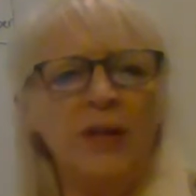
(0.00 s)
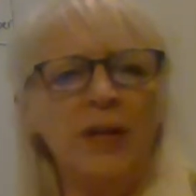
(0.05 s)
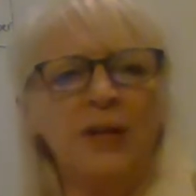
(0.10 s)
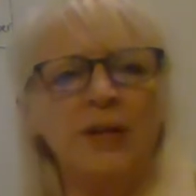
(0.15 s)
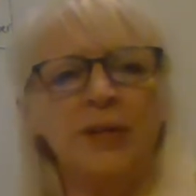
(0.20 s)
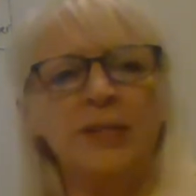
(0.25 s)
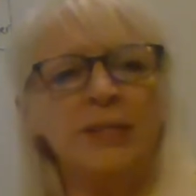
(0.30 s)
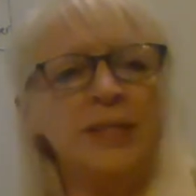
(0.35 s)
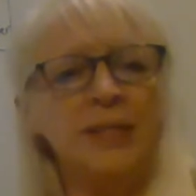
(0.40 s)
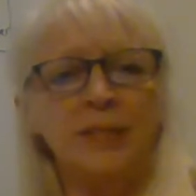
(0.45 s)

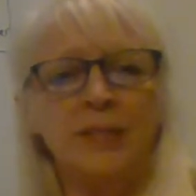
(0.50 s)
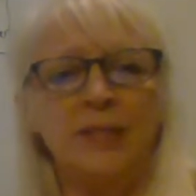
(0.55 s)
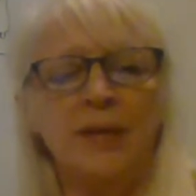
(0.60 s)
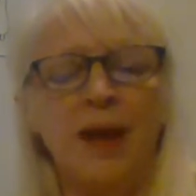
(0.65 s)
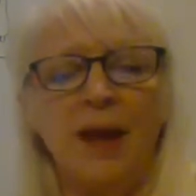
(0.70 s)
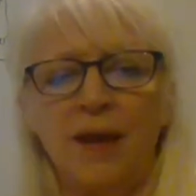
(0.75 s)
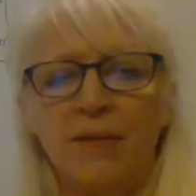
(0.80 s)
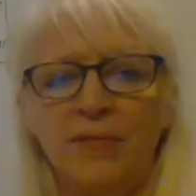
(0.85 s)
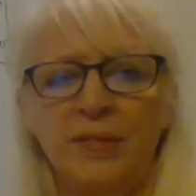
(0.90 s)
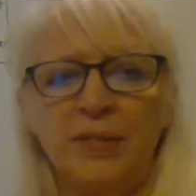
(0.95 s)
here, it doesn't
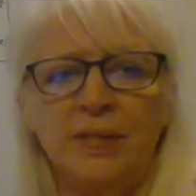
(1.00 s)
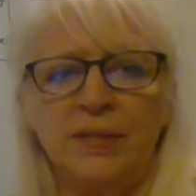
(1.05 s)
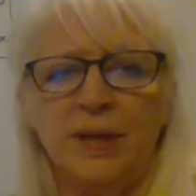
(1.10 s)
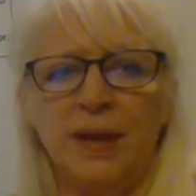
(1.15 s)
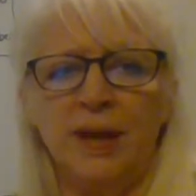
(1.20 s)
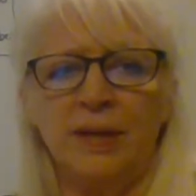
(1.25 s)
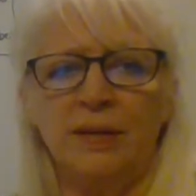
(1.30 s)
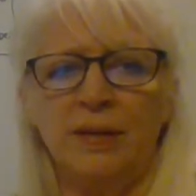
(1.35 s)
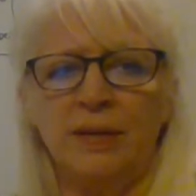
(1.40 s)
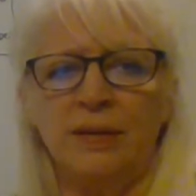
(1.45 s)
have a
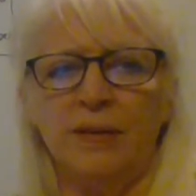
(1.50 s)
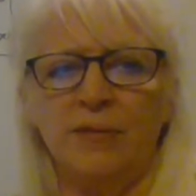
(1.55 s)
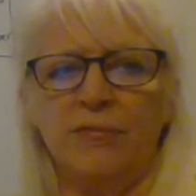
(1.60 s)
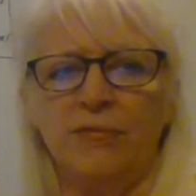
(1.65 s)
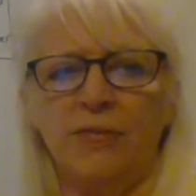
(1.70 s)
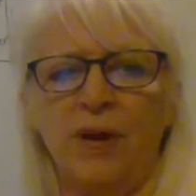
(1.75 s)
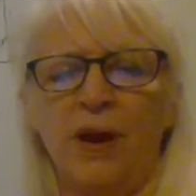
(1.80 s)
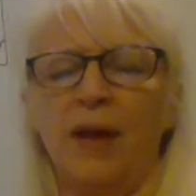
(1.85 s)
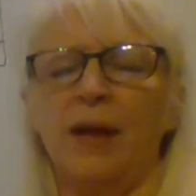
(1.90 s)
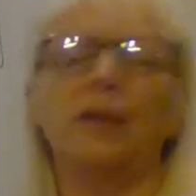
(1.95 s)
sign on the
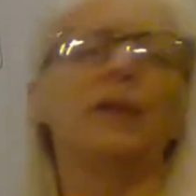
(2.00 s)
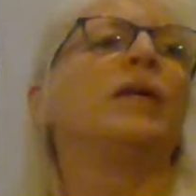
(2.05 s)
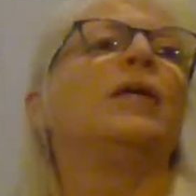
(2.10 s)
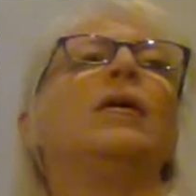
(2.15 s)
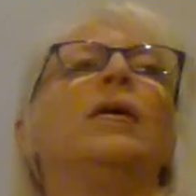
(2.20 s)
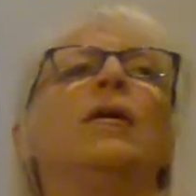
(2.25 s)
front.